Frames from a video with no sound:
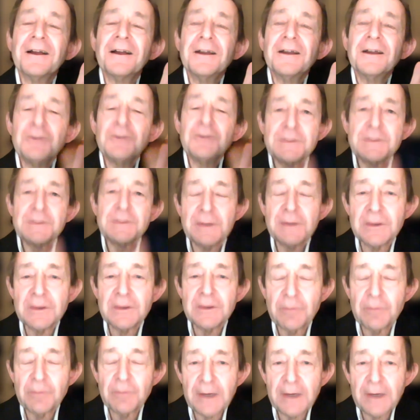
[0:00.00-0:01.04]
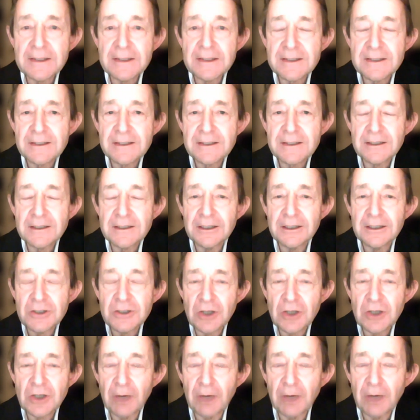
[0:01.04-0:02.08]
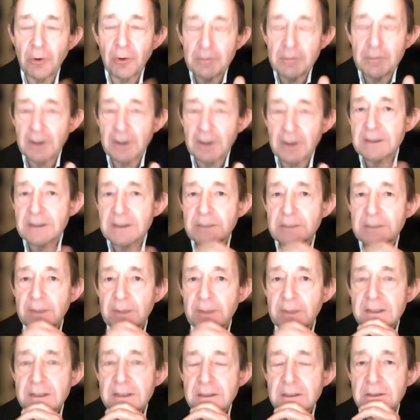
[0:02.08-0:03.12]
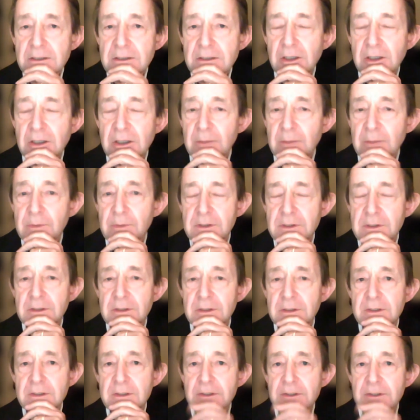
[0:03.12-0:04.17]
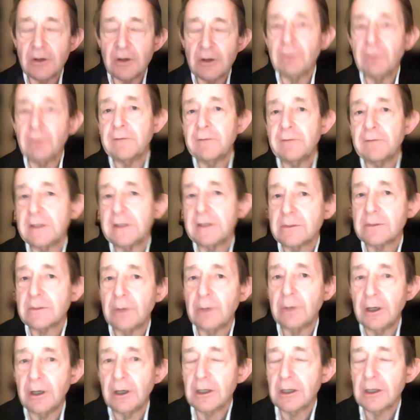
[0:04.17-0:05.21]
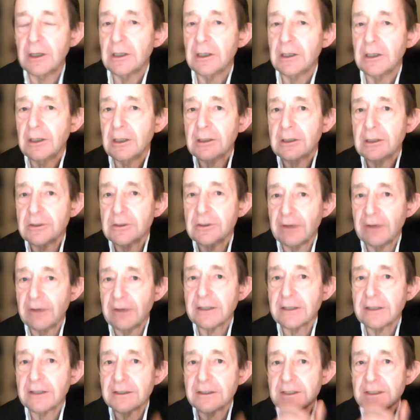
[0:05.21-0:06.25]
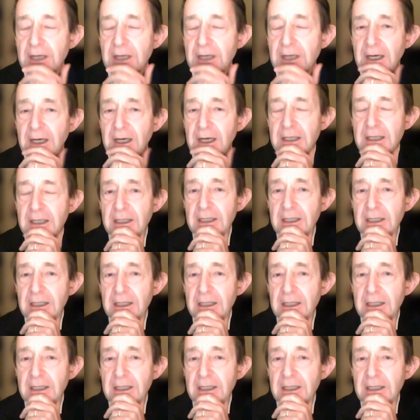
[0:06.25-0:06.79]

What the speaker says: Who has been the best or amongst the best interpreters of his work, directors and